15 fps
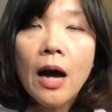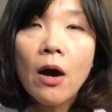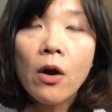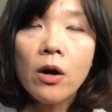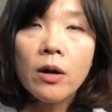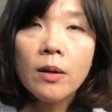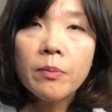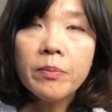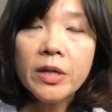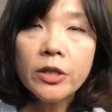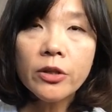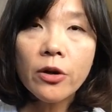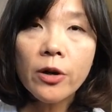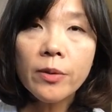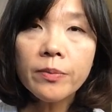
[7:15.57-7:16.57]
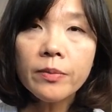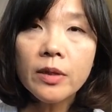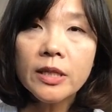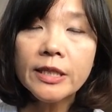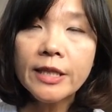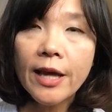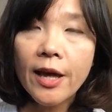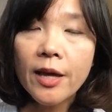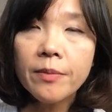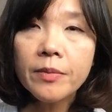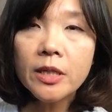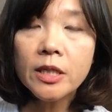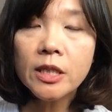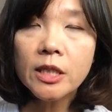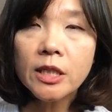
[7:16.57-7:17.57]
Our midterm exam
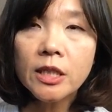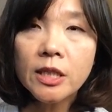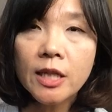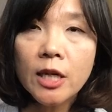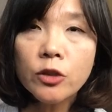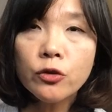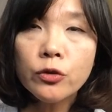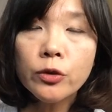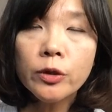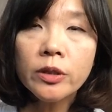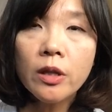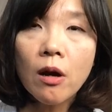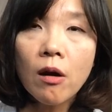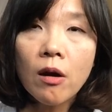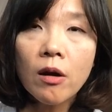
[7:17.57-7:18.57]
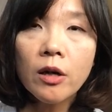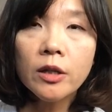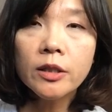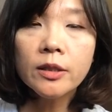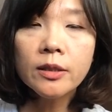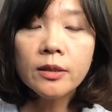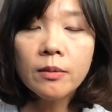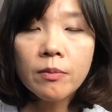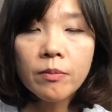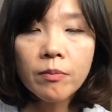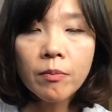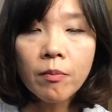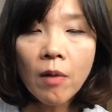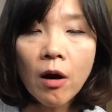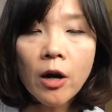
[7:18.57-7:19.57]
is scheduled on
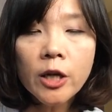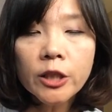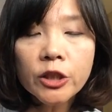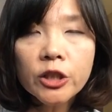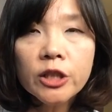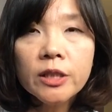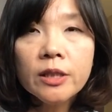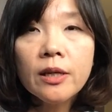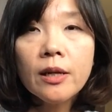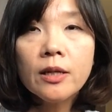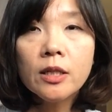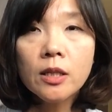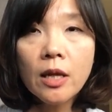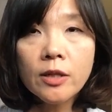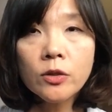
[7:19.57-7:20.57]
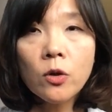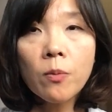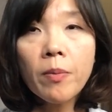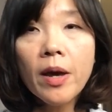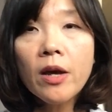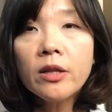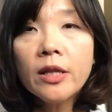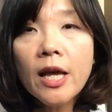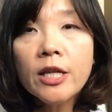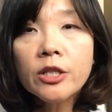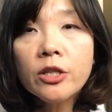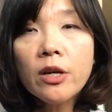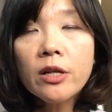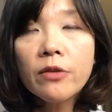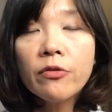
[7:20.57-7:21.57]
March, so pay
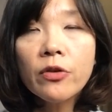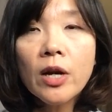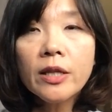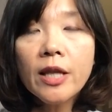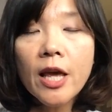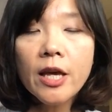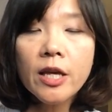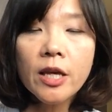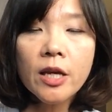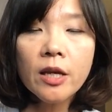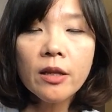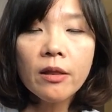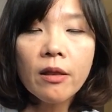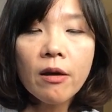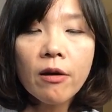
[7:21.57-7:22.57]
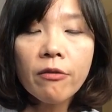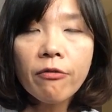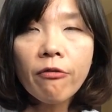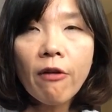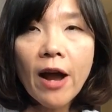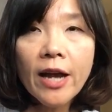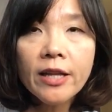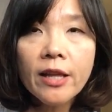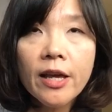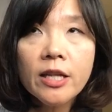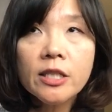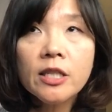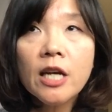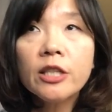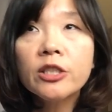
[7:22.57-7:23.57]
attention. If you are taking the
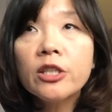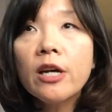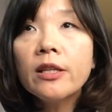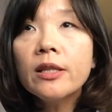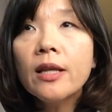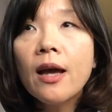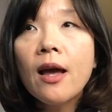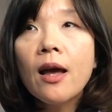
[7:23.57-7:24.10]
Friday section,